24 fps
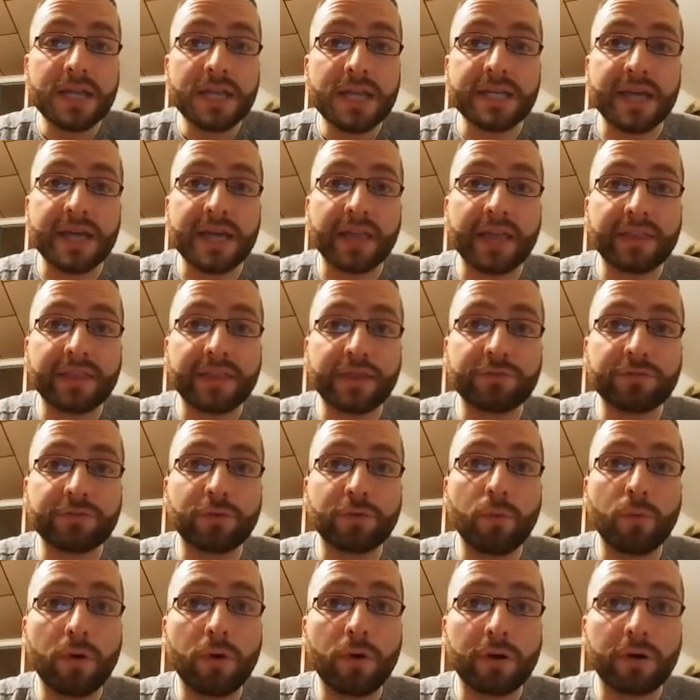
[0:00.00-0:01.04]
to get these
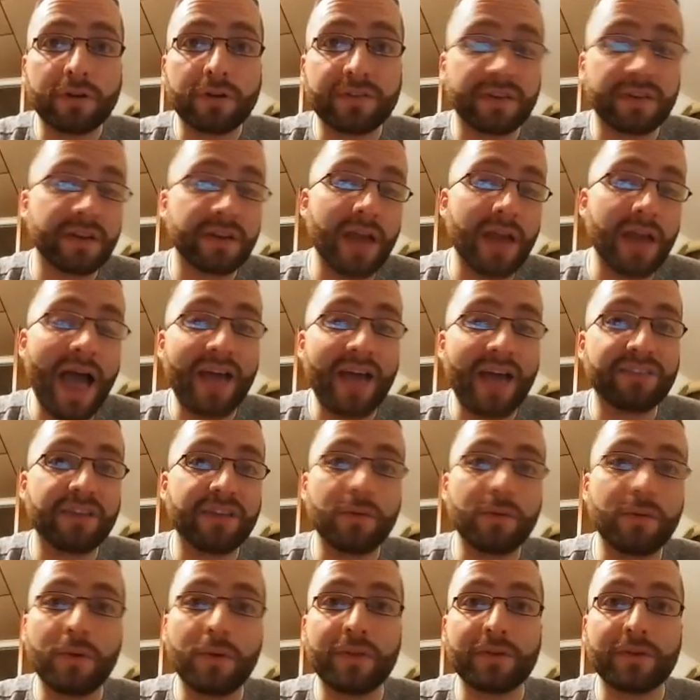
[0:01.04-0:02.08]
rewards, and
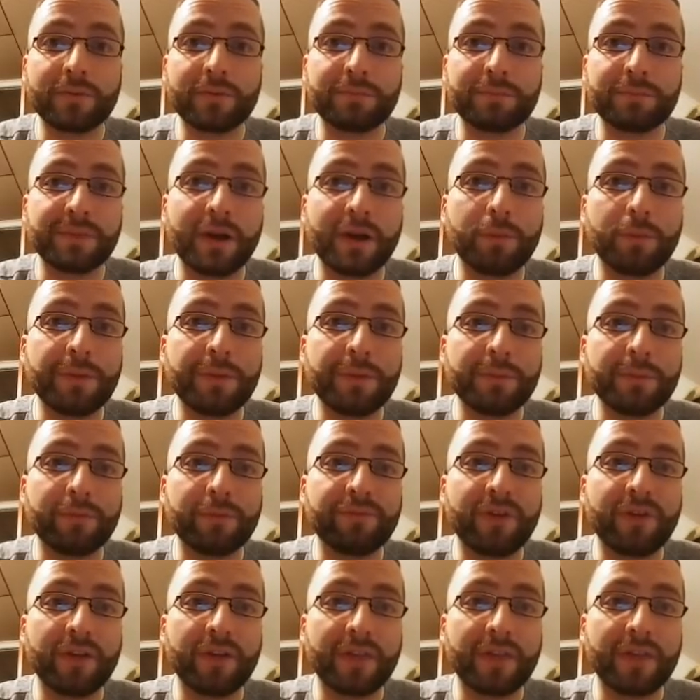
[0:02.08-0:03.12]
asking whether
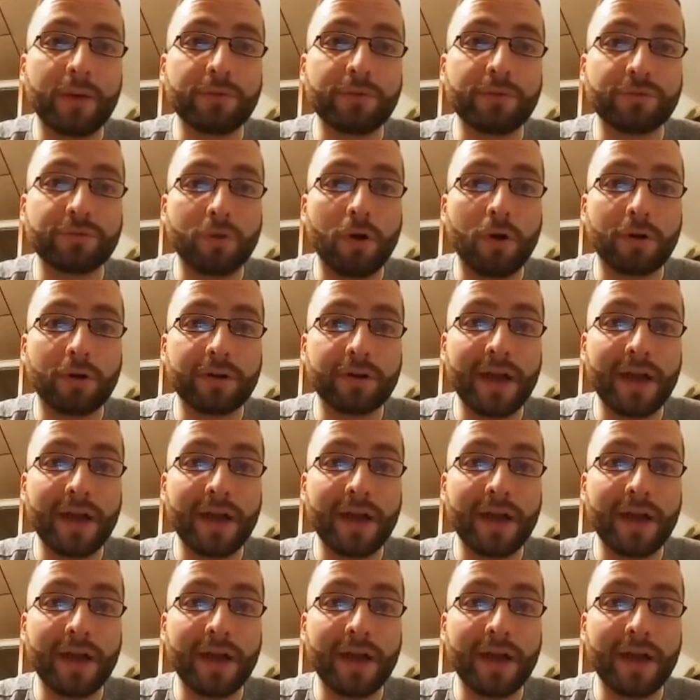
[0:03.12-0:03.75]
people felt that was wrong or